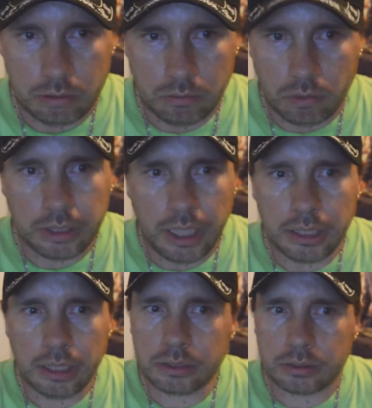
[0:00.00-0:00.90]
Well, yeah,
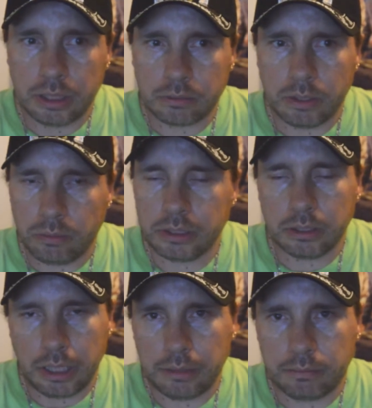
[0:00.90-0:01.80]
that's what it was.
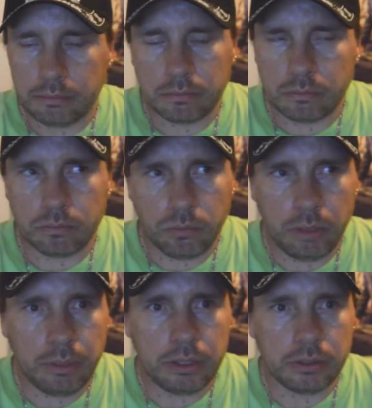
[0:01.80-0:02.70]
Okay, what
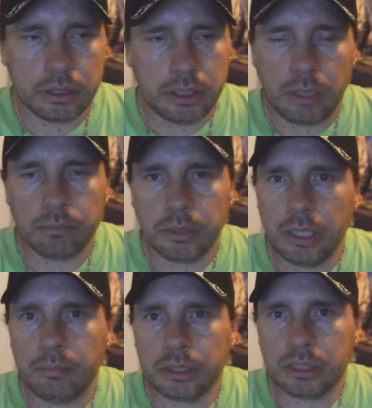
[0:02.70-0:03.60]
am I doing? See, I'm
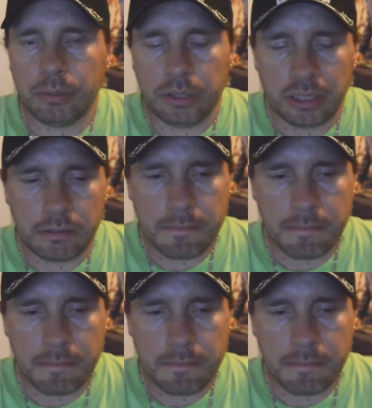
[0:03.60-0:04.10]
getting mixed up here.